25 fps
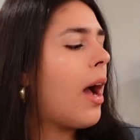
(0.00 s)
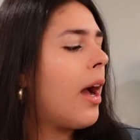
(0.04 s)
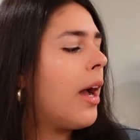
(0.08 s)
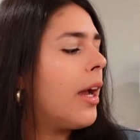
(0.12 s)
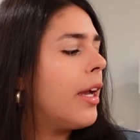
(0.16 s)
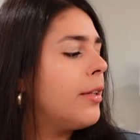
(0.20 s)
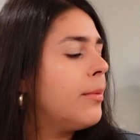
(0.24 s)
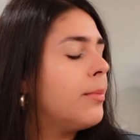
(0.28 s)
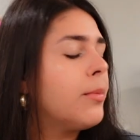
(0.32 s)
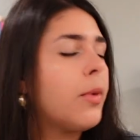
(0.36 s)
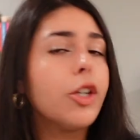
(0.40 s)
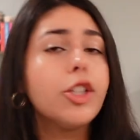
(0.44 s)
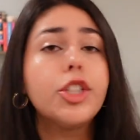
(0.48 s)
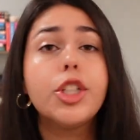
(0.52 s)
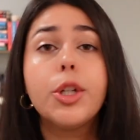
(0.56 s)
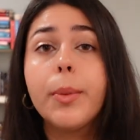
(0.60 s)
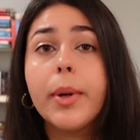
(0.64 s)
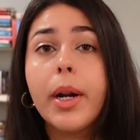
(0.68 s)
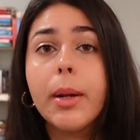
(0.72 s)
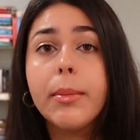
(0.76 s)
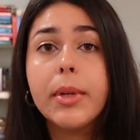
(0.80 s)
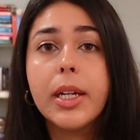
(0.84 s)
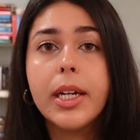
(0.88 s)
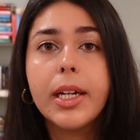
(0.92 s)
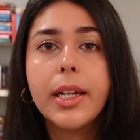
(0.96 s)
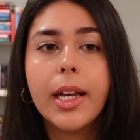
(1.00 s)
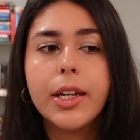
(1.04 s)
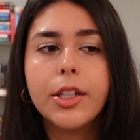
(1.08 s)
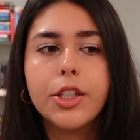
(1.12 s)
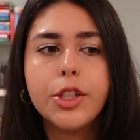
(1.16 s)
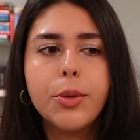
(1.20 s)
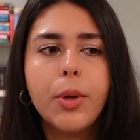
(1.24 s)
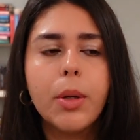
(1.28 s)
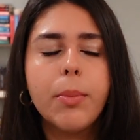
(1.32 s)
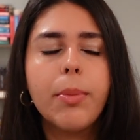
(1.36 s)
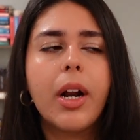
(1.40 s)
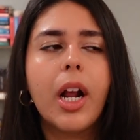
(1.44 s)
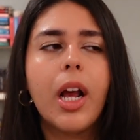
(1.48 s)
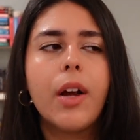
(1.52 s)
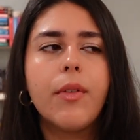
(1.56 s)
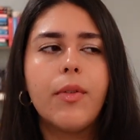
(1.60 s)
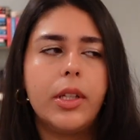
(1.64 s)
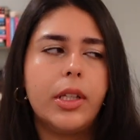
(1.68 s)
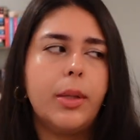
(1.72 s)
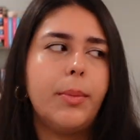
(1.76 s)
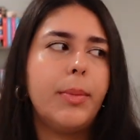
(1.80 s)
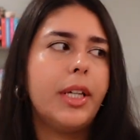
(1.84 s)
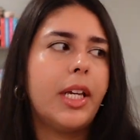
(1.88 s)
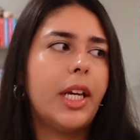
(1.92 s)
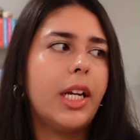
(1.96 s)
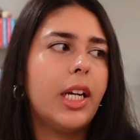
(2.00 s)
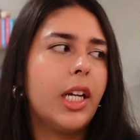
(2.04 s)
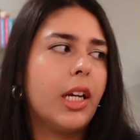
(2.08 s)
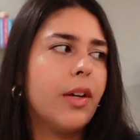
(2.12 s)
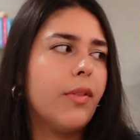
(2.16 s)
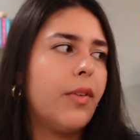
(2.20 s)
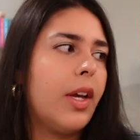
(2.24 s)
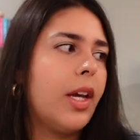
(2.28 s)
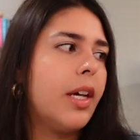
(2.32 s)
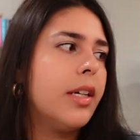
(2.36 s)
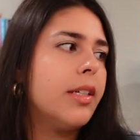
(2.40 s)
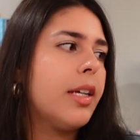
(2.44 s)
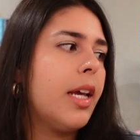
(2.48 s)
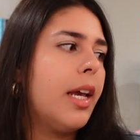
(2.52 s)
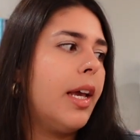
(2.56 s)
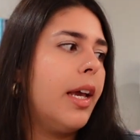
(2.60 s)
I'm not sure when I'm gonna get to it, but I have read the beginning of it.